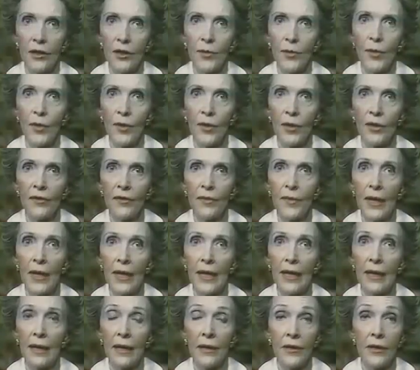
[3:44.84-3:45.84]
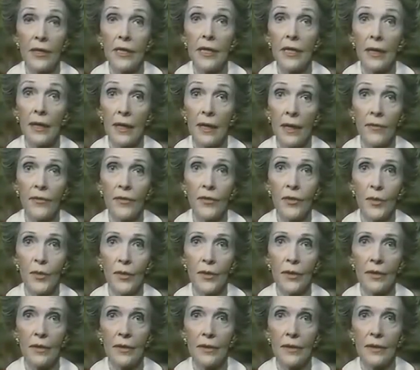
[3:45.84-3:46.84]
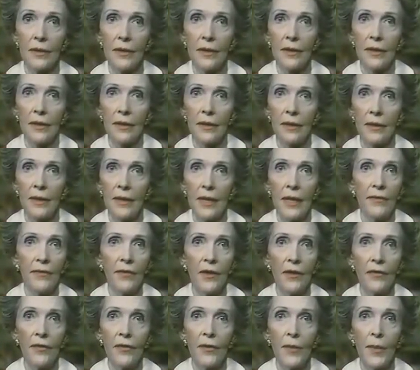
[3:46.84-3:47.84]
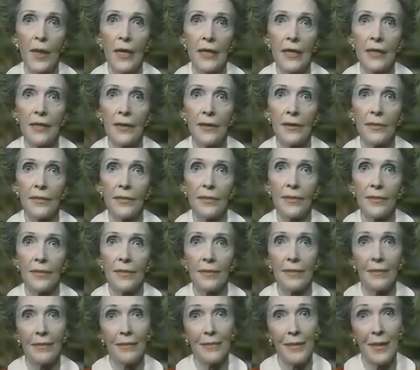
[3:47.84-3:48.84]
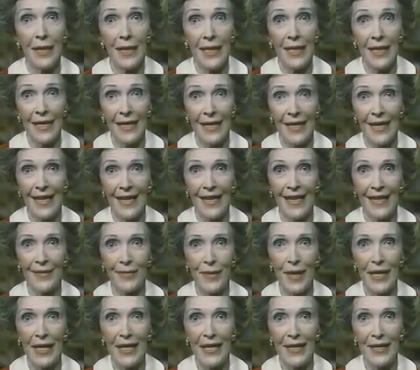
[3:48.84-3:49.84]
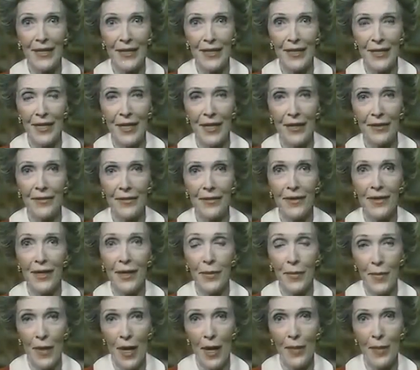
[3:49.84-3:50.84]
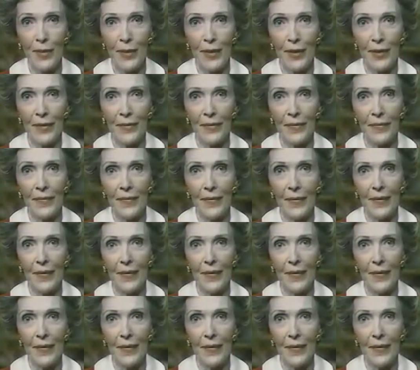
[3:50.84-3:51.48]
to the point of making others uncomfortable, even if it meaning making ourselves unpopular.